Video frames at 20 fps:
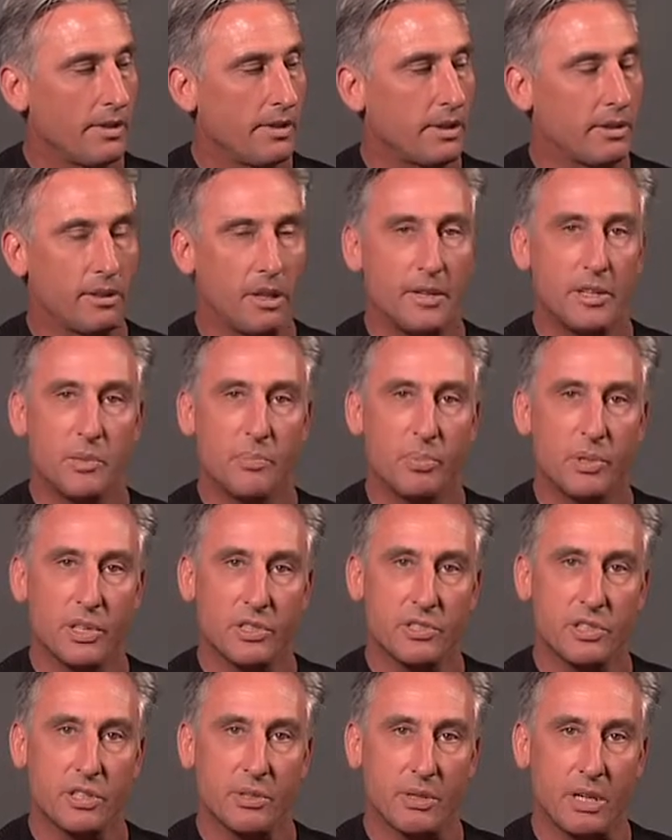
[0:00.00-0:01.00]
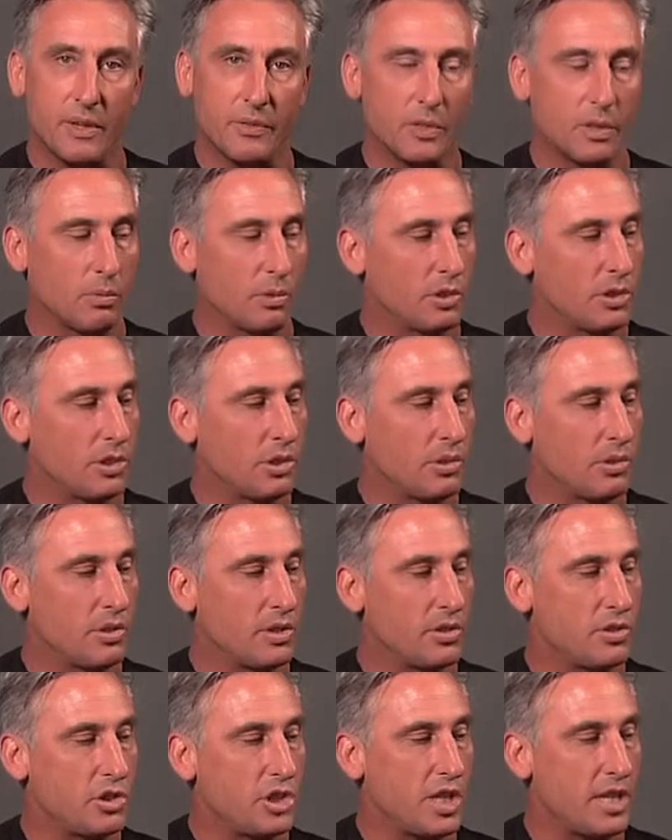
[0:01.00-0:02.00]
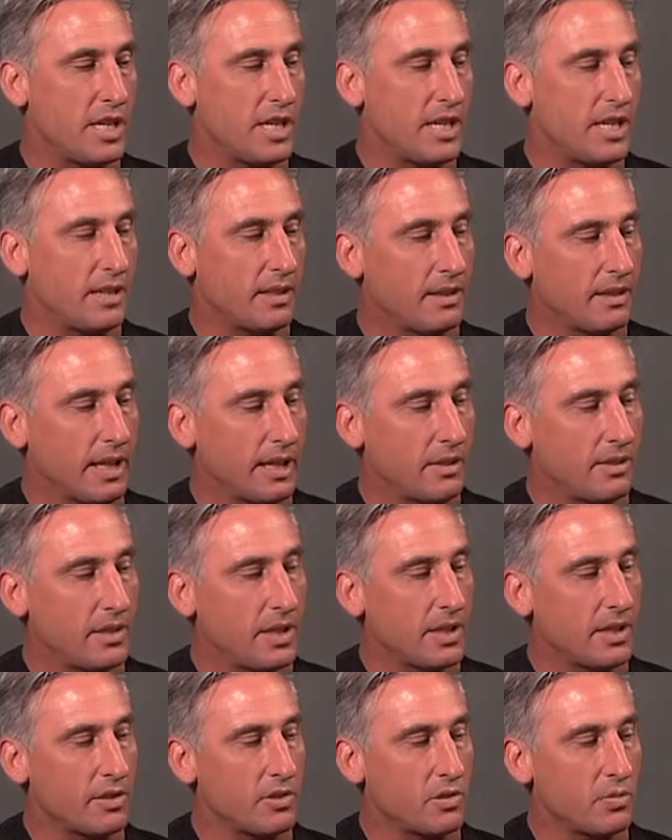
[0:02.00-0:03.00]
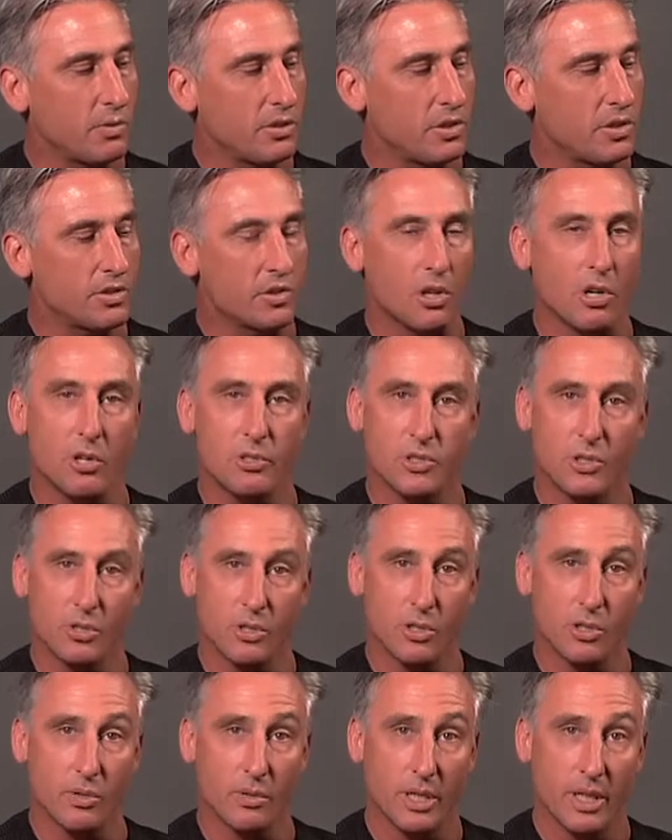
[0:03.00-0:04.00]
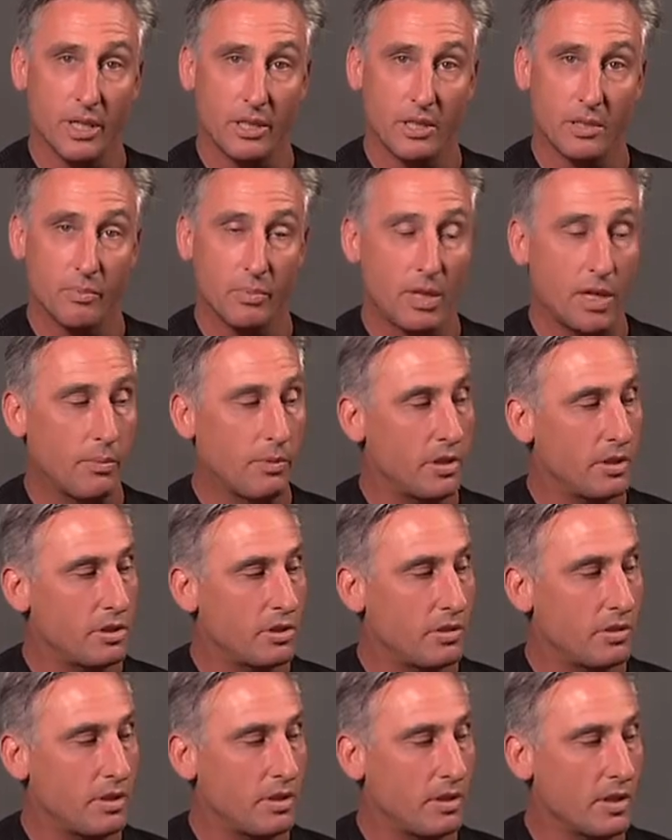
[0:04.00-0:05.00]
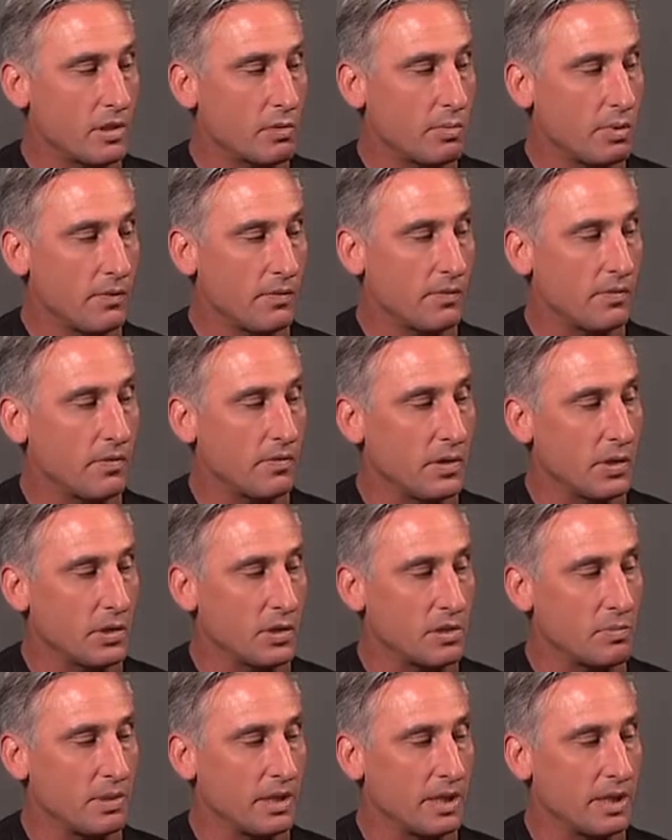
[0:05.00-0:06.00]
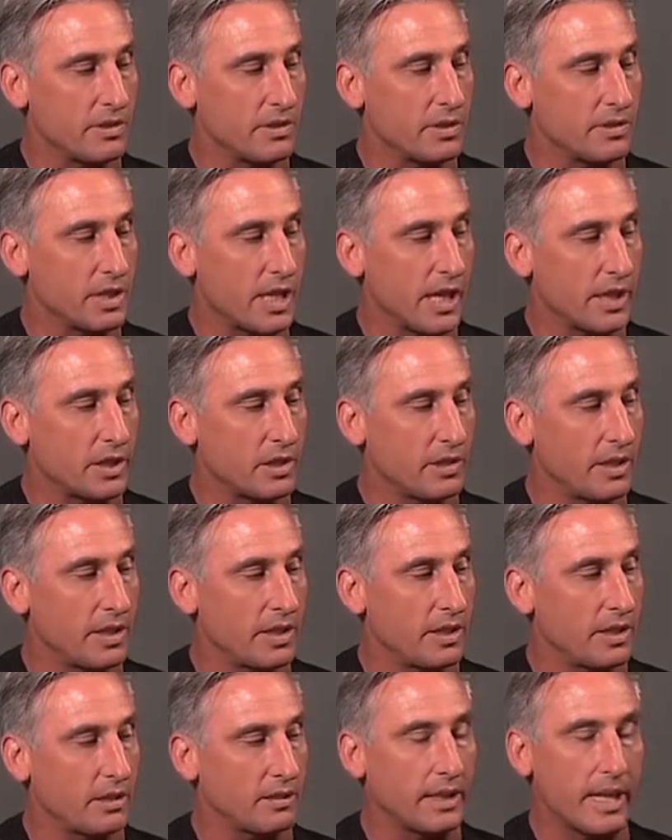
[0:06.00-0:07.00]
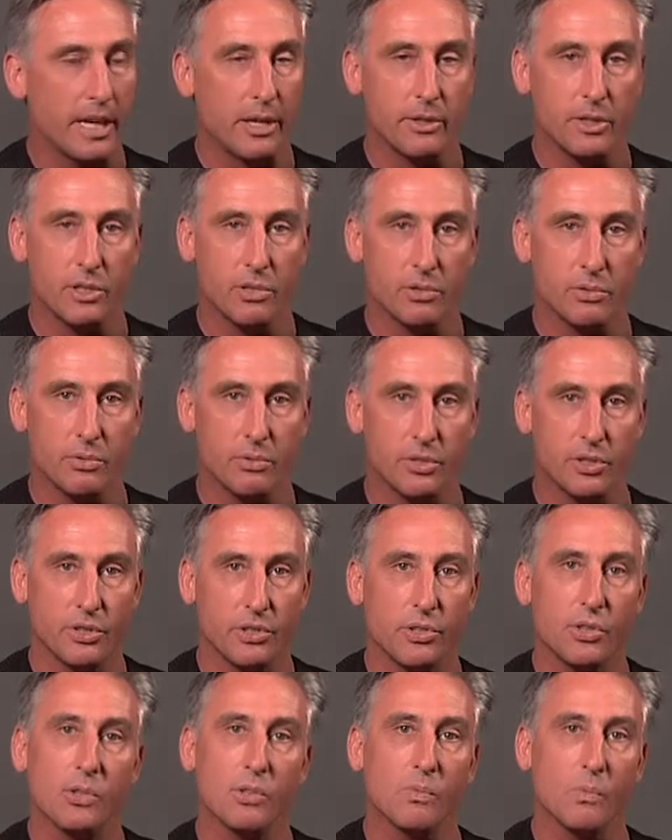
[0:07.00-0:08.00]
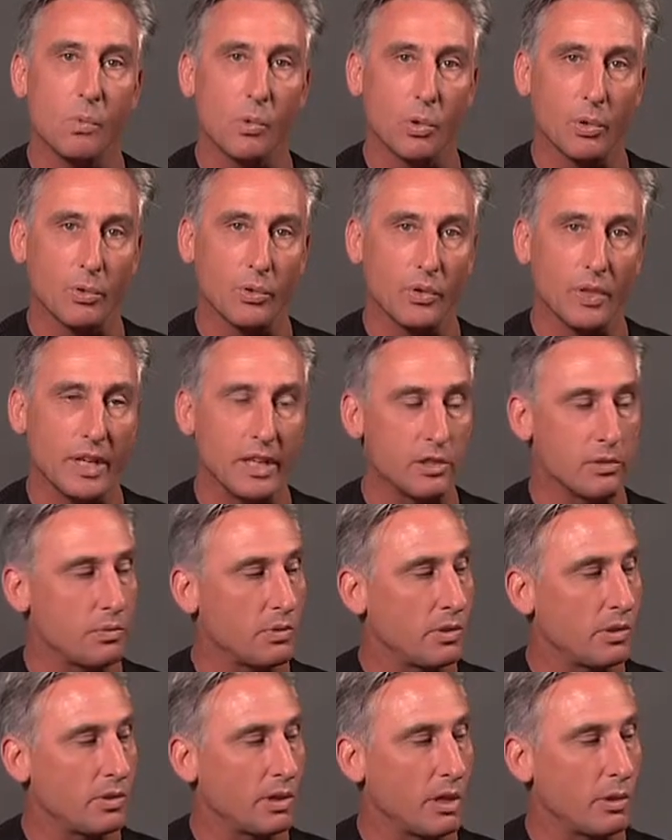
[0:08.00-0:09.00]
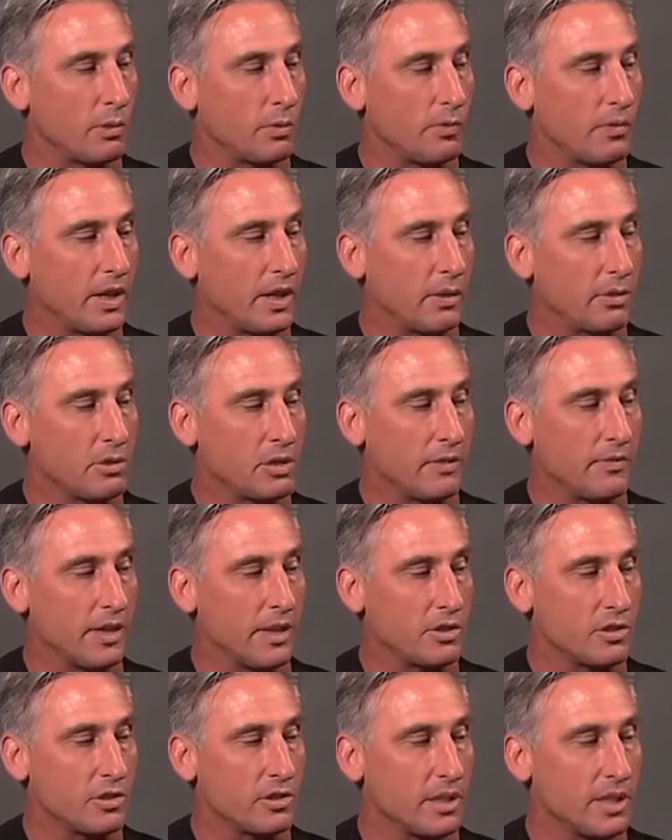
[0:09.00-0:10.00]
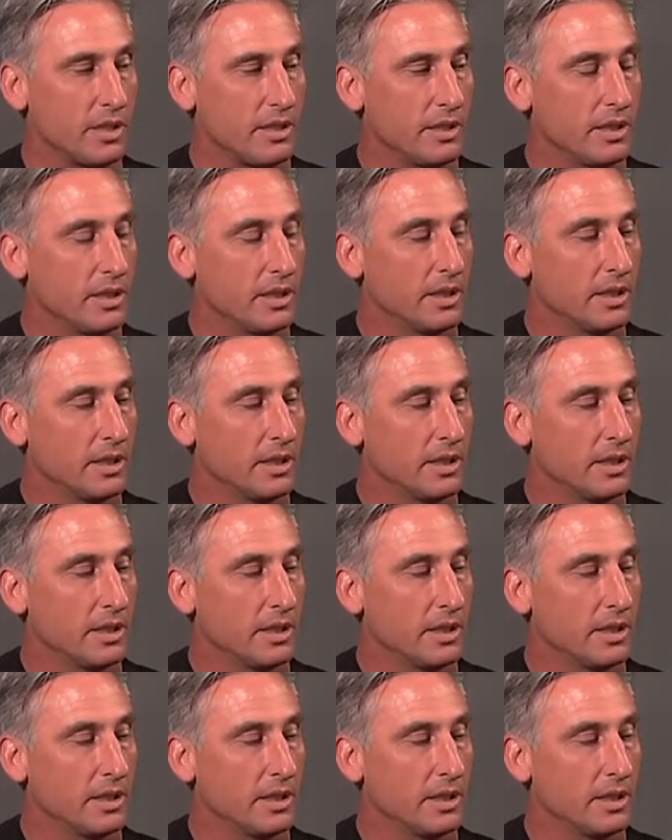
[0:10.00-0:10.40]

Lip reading: Now, a lot of the books that are out there will show the G like this, which is also correct, but I want to show you this one first because it's actually going to allow you to do more things with your other fingers eventually.